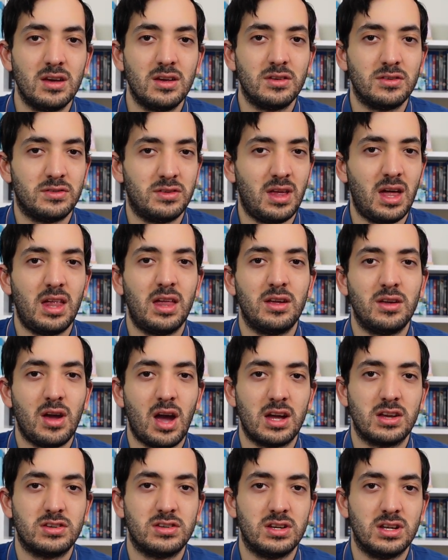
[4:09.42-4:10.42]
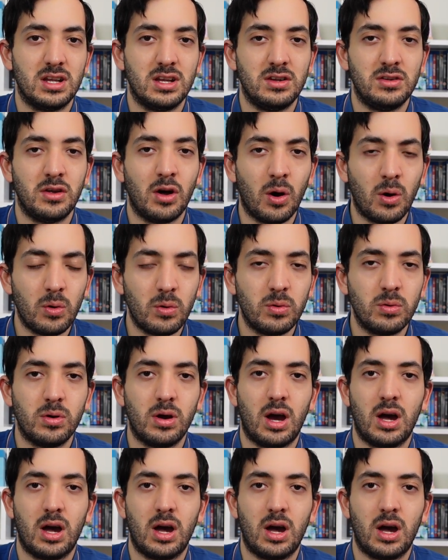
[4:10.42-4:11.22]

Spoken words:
So now that you actually know,